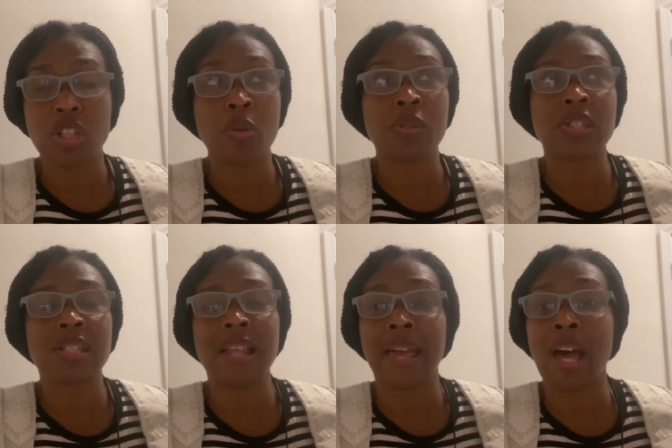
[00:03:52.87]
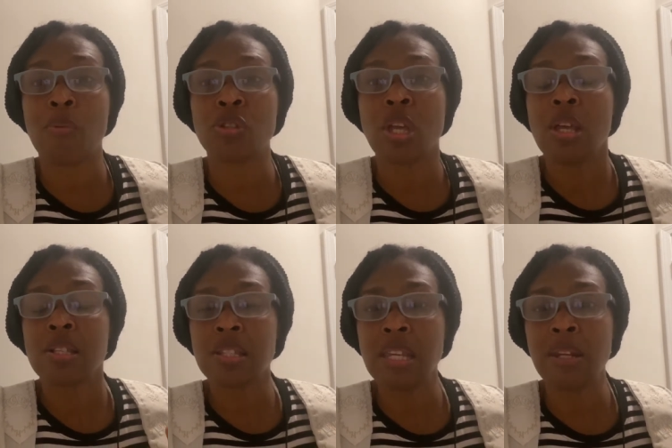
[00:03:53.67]
It was just like I was
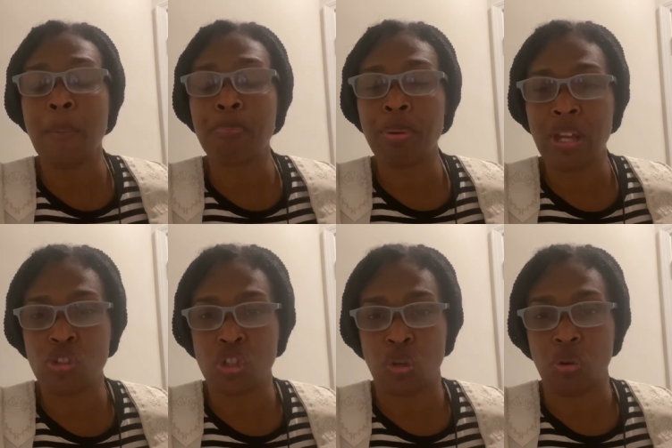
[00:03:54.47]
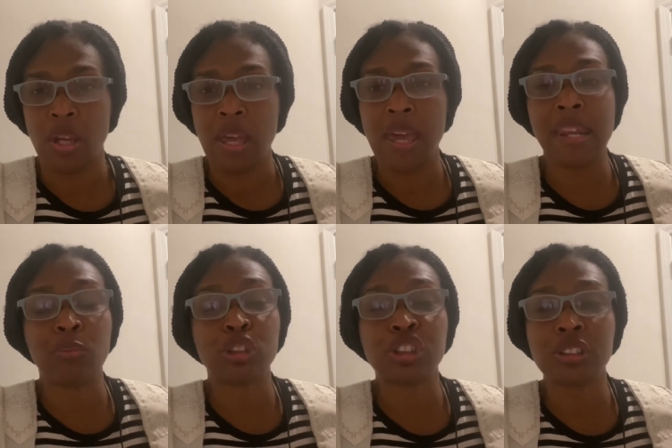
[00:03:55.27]
seeing a picture and I
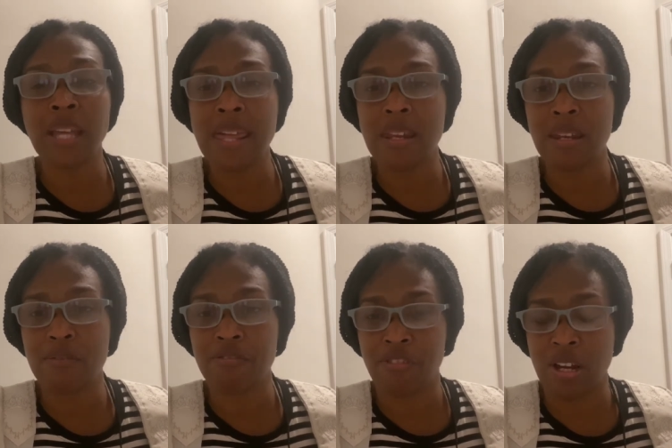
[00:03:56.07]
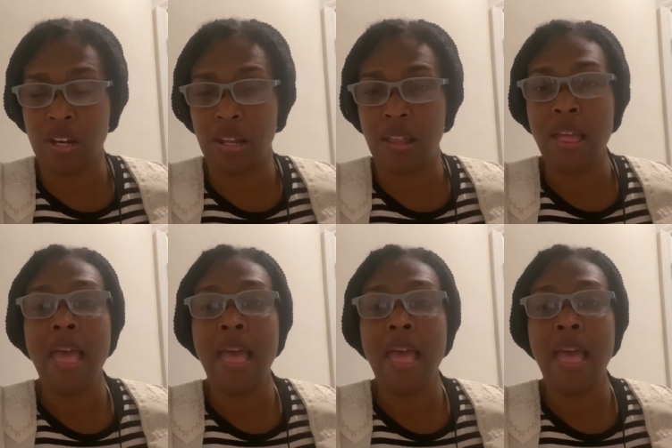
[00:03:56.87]
was standing in front of it.